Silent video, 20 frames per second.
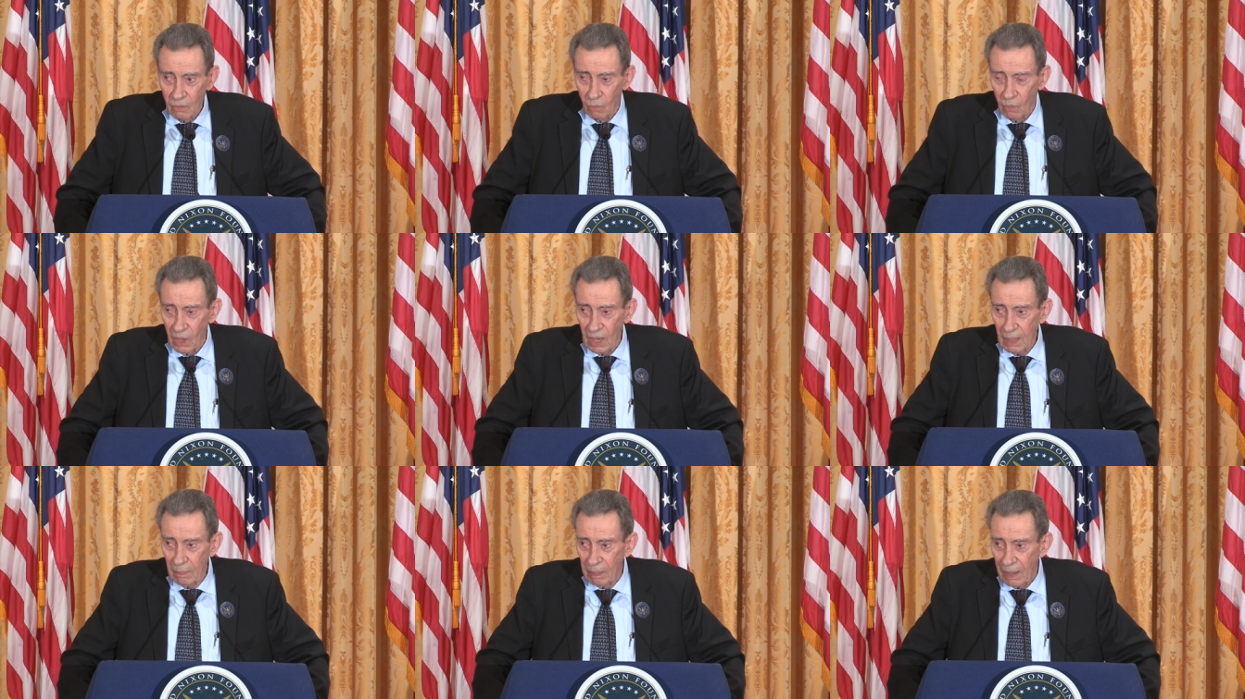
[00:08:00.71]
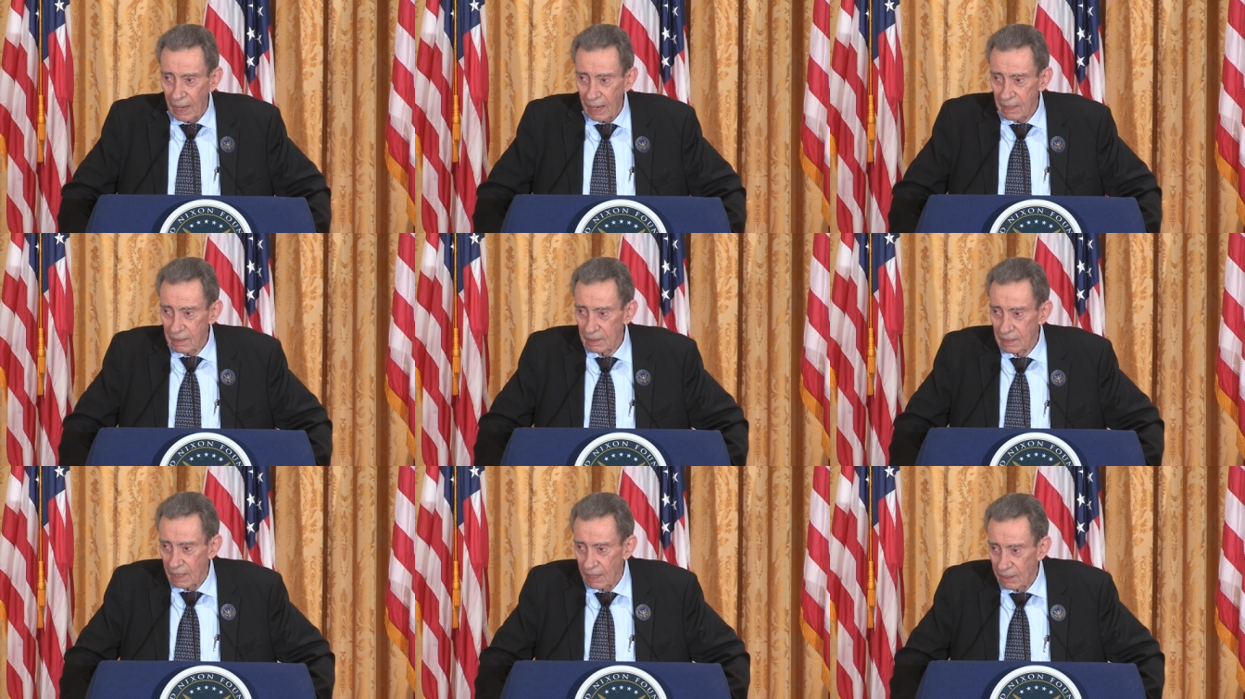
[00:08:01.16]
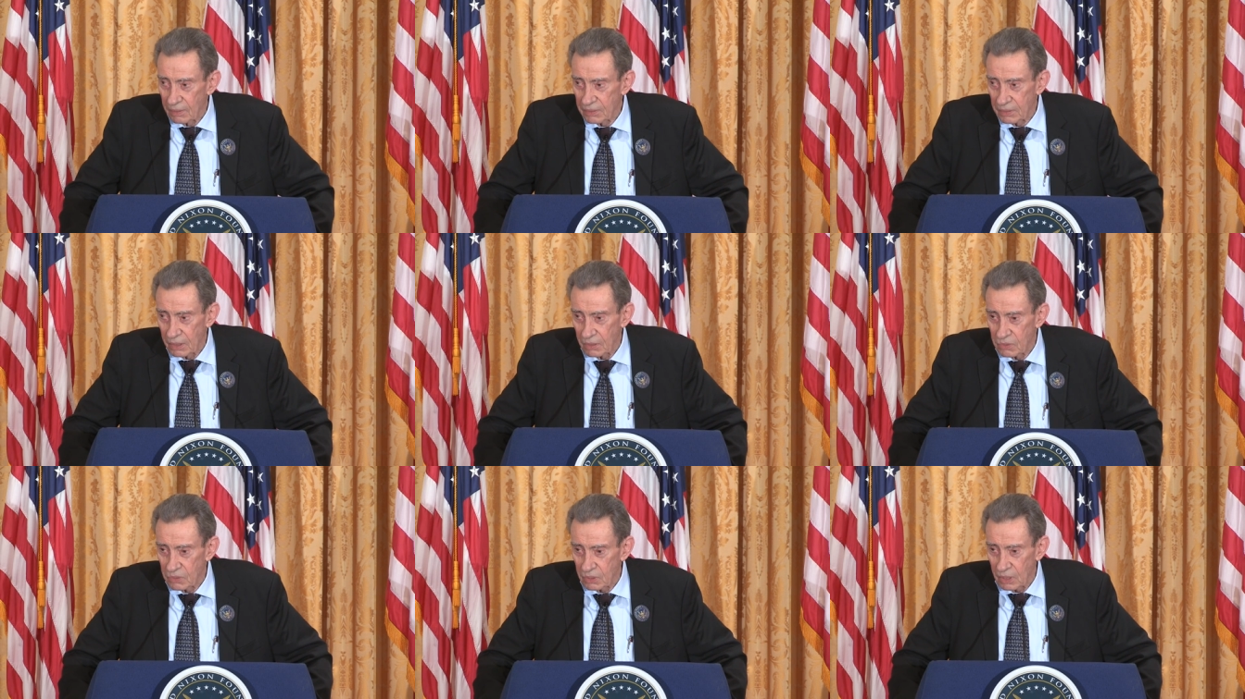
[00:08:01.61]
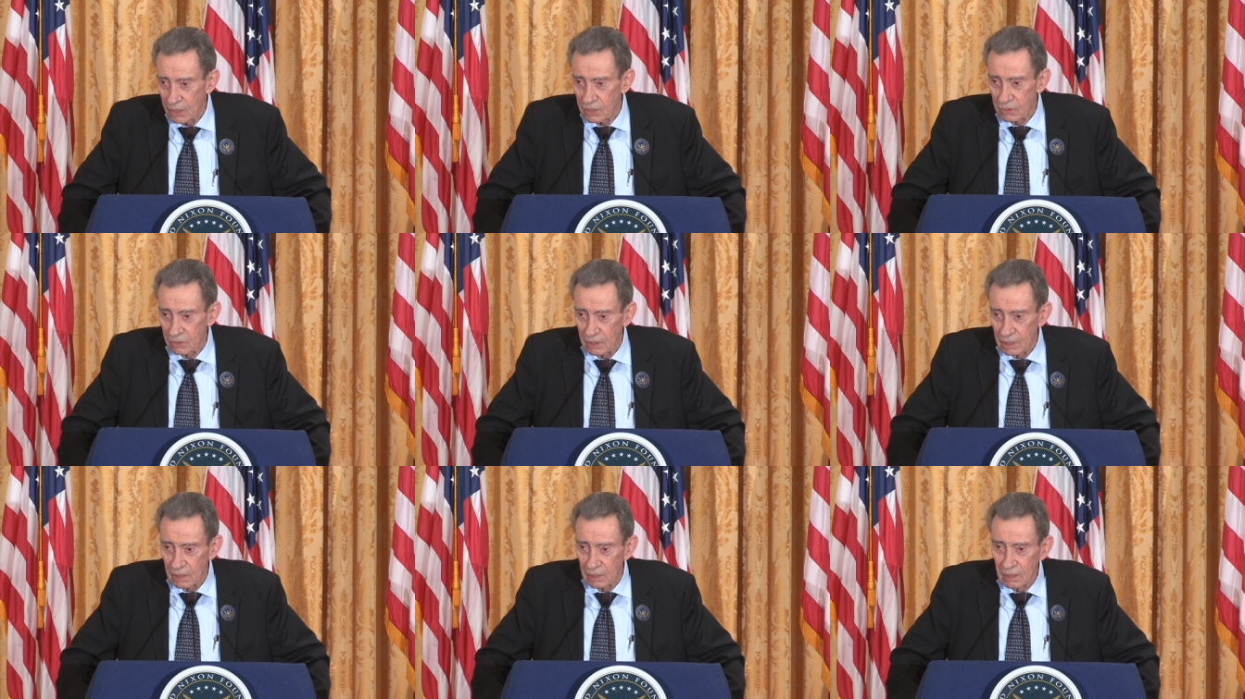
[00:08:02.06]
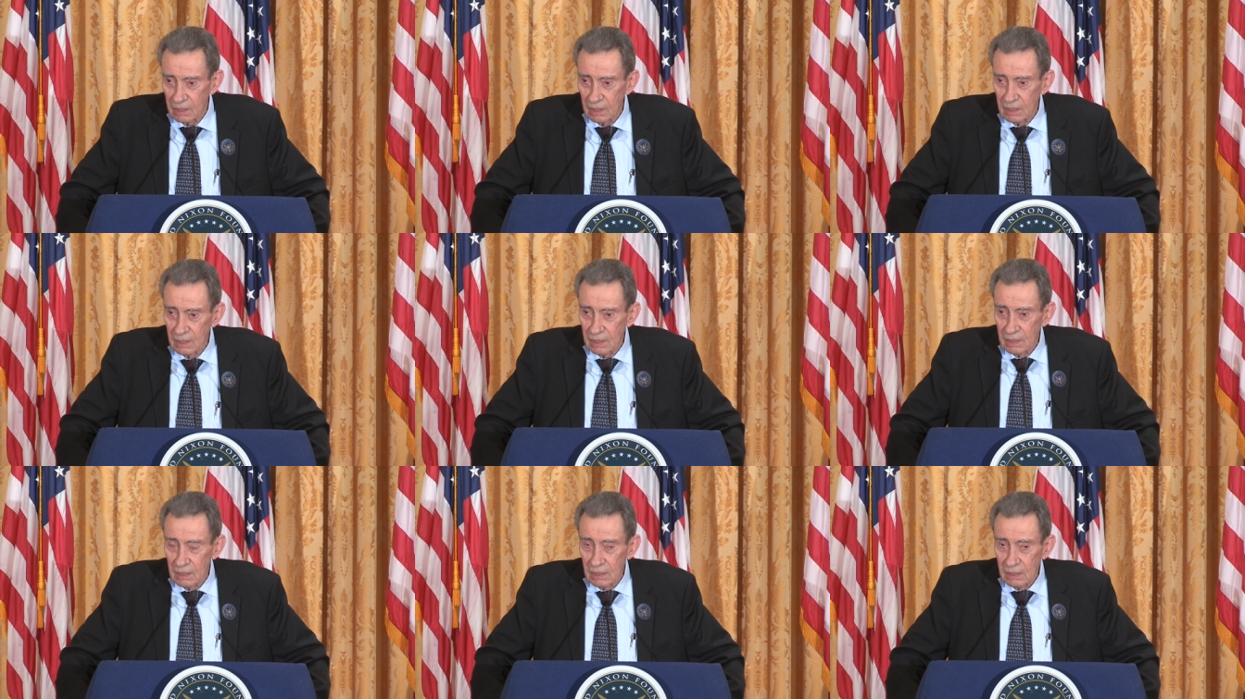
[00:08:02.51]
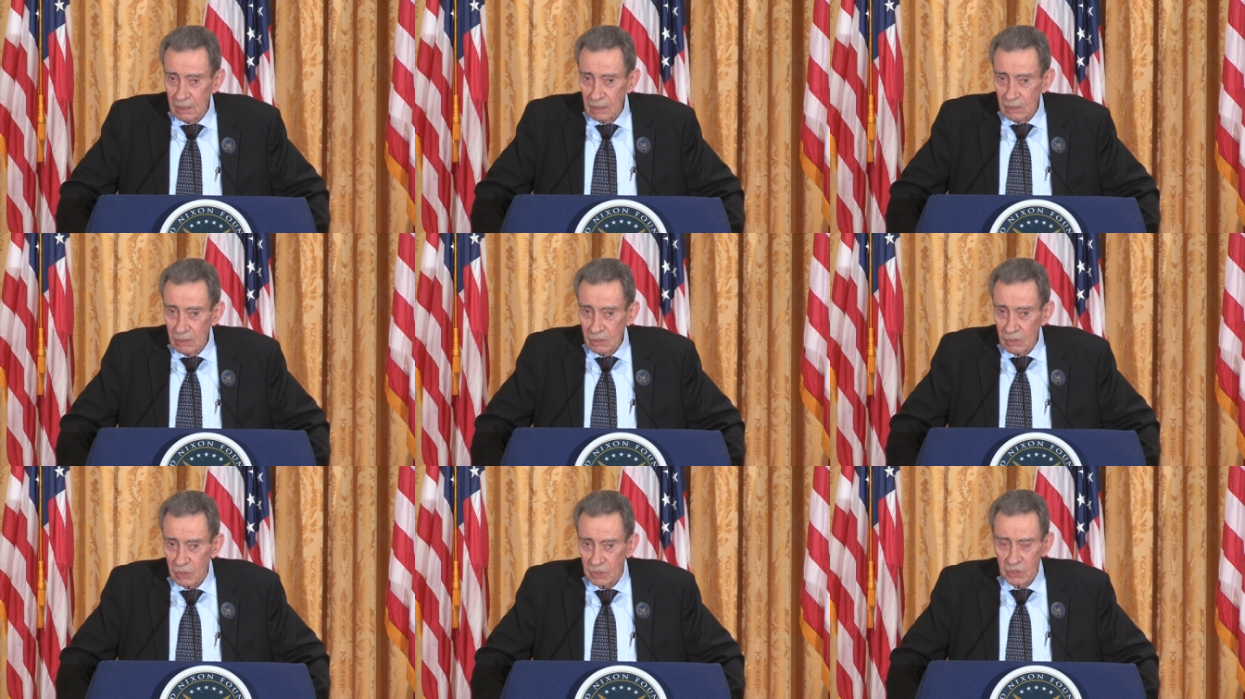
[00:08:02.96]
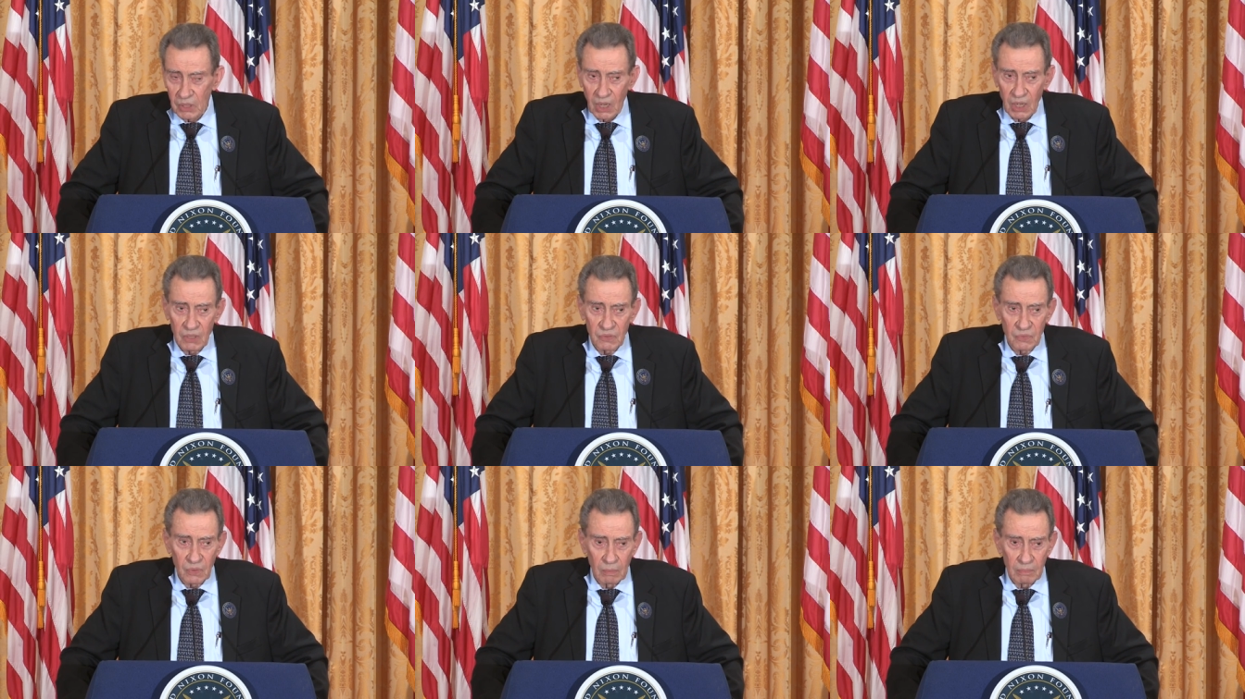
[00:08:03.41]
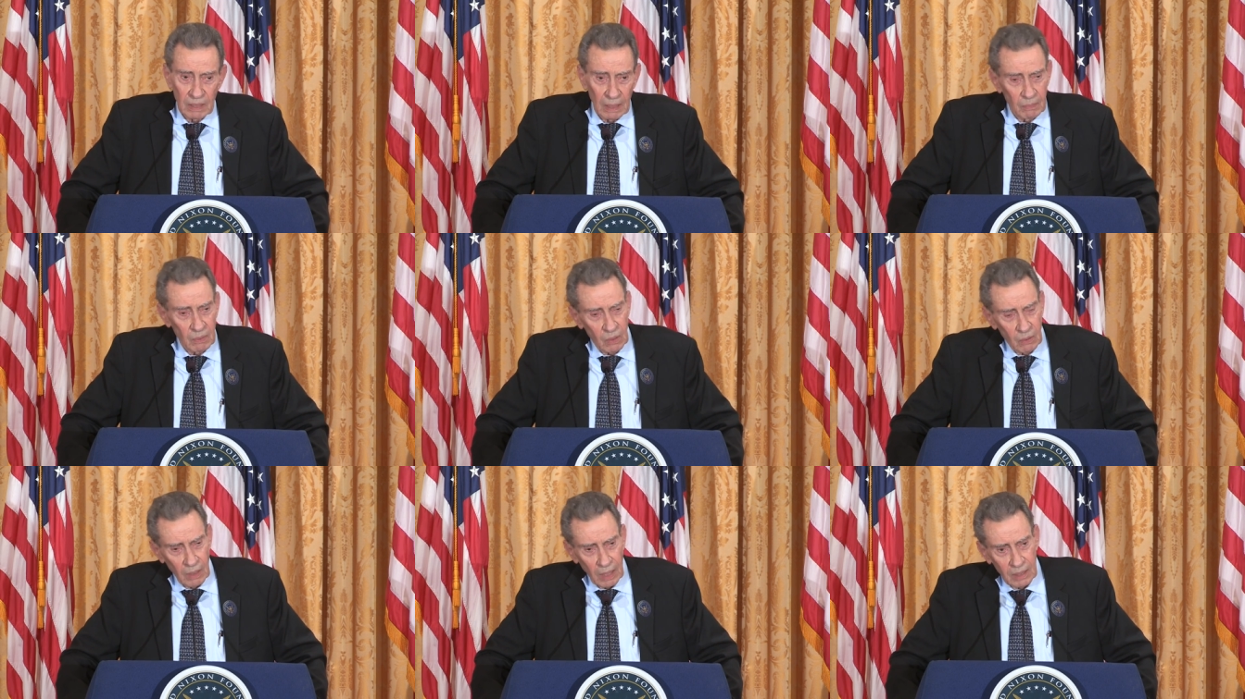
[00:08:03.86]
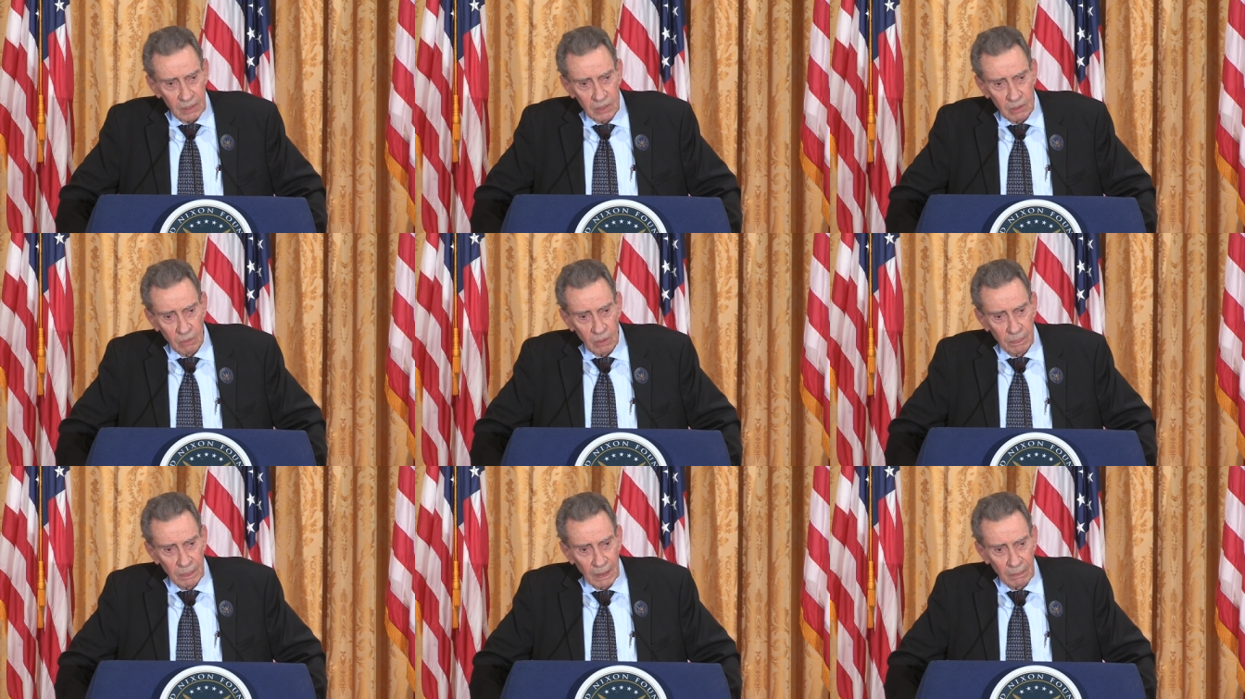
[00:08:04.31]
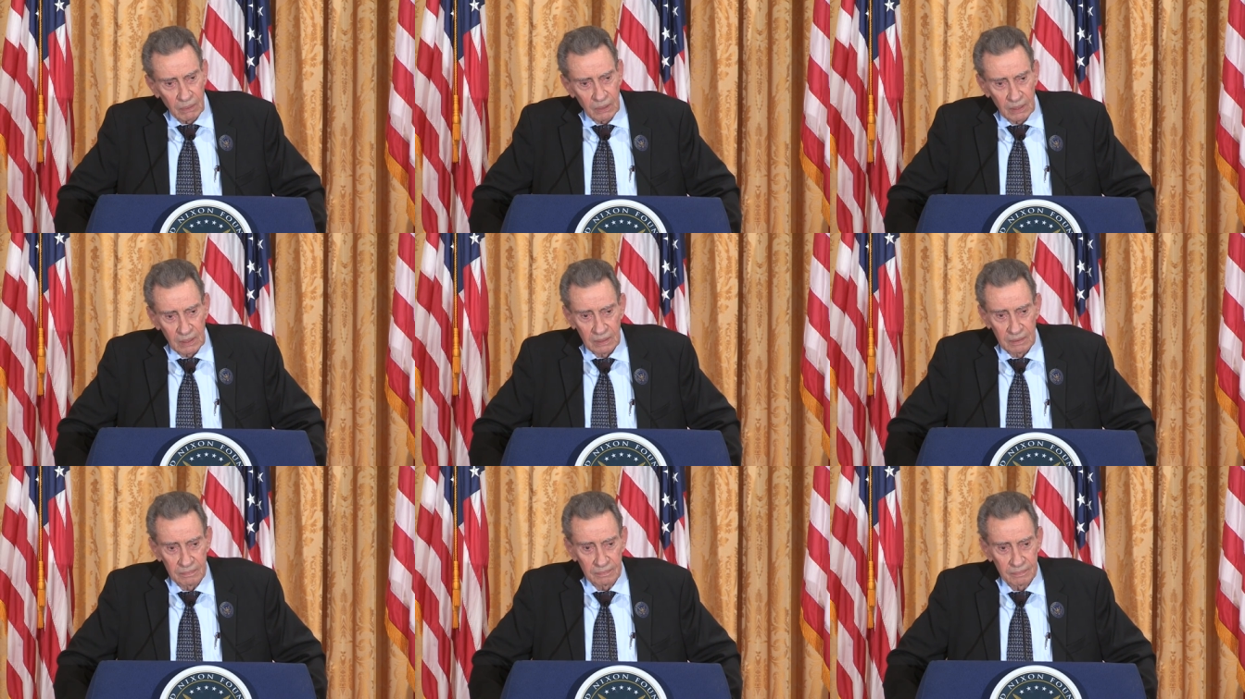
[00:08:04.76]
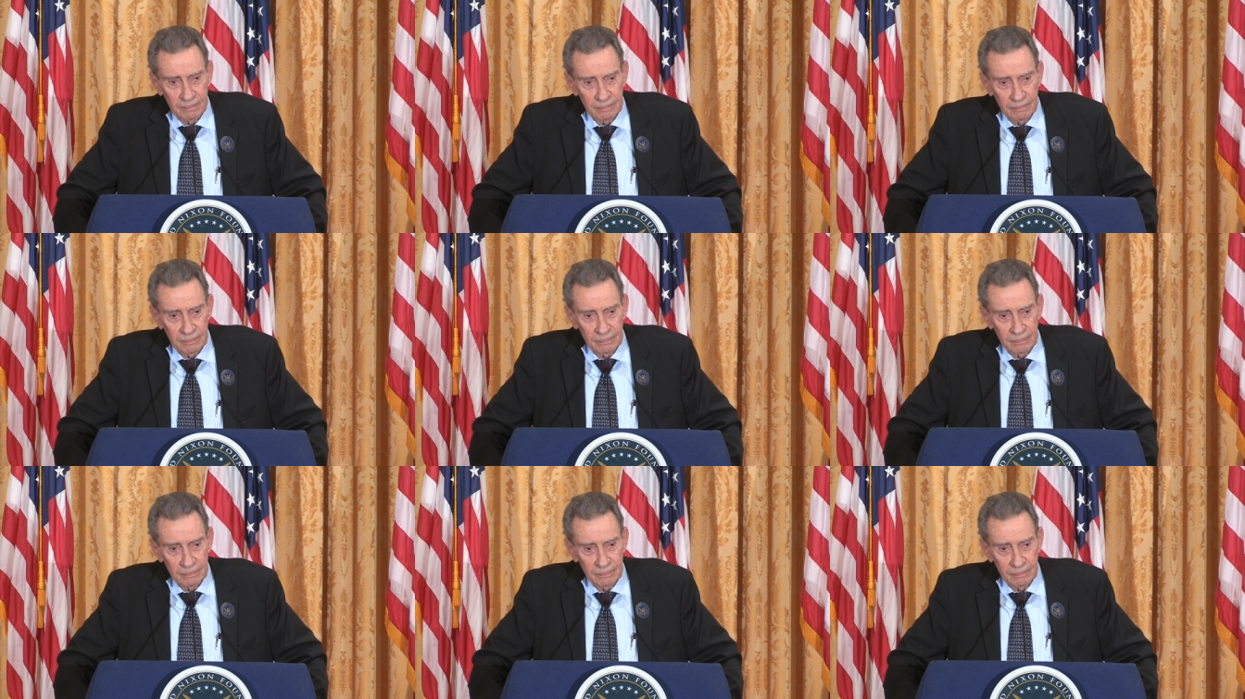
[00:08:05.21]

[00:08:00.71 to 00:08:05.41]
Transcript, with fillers: way back in the 19th century to change from Democrat to Republican.